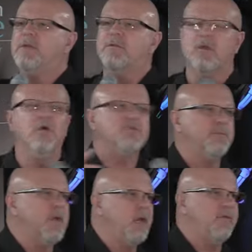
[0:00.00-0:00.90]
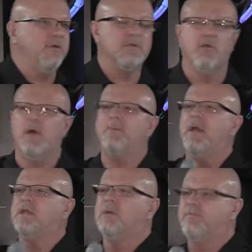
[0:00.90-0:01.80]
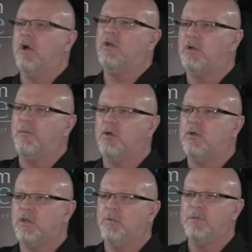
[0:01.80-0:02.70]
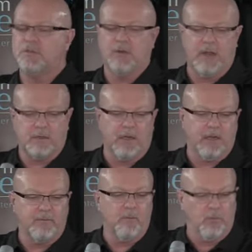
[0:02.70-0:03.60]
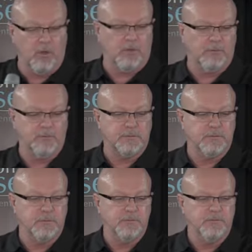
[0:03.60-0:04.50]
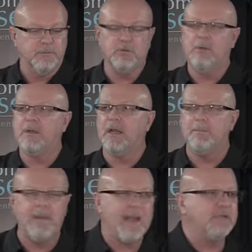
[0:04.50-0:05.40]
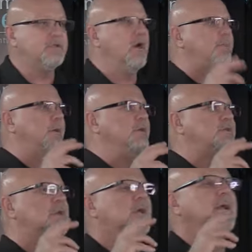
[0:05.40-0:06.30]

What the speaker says: Those behaviors are what make them vulnerable to humans who act like wolves. So what we're going to match up is,